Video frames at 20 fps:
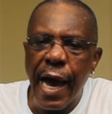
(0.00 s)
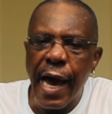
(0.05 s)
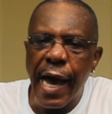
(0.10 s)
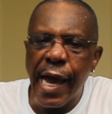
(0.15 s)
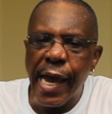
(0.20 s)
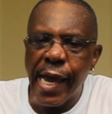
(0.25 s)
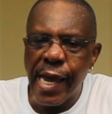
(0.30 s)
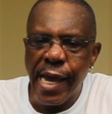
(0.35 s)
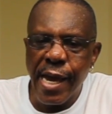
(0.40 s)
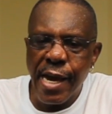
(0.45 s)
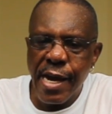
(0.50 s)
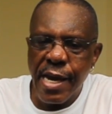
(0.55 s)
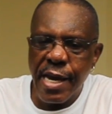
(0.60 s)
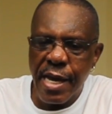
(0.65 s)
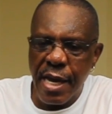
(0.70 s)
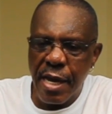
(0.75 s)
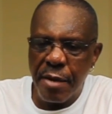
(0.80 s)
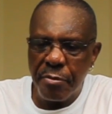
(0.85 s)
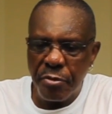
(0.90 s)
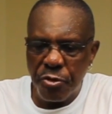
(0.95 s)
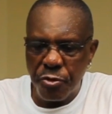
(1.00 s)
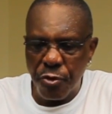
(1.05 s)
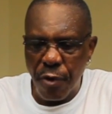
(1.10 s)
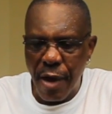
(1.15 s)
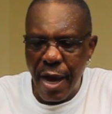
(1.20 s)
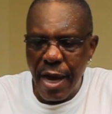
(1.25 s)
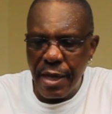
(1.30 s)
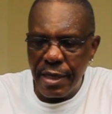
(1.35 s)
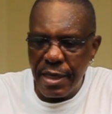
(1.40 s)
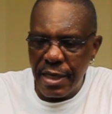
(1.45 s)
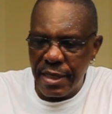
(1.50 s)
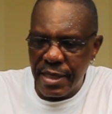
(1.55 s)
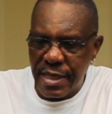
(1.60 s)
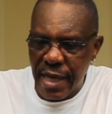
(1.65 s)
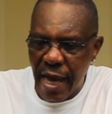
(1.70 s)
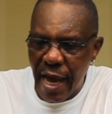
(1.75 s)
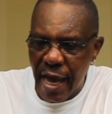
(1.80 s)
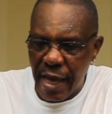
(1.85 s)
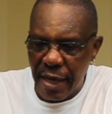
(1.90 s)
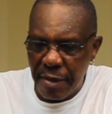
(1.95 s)
here I am trying to
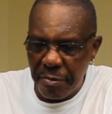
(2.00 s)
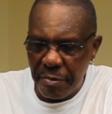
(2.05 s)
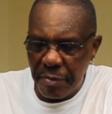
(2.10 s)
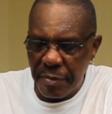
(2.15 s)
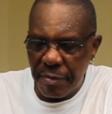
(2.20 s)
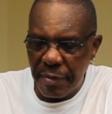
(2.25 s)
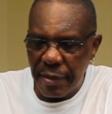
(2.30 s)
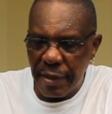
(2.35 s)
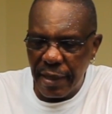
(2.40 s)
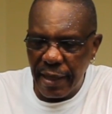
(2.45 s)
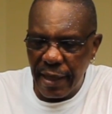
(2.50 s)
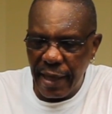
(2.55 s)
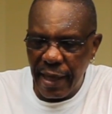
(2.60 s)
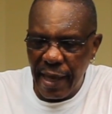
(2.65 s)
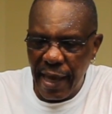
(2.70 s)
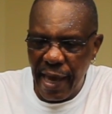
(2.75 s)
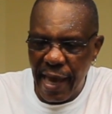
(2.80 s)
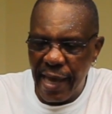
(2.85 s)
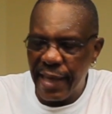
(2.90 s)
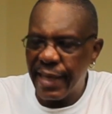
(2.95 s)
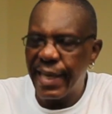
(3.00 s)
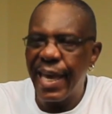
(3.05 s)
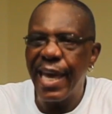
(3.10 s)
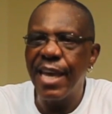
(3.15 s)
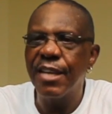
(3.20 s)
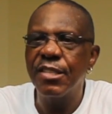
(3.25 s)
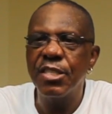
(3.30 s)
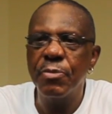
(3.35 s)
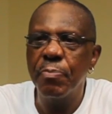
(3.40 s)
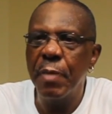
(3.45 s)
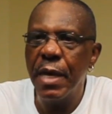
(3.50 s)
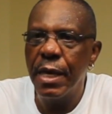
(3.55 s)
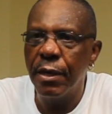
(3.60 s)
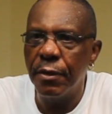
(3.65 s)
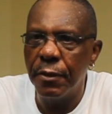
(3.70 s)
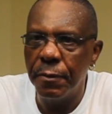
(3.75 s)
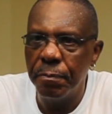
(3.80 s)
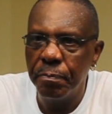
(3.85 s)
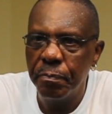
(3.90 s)
type and can't spell.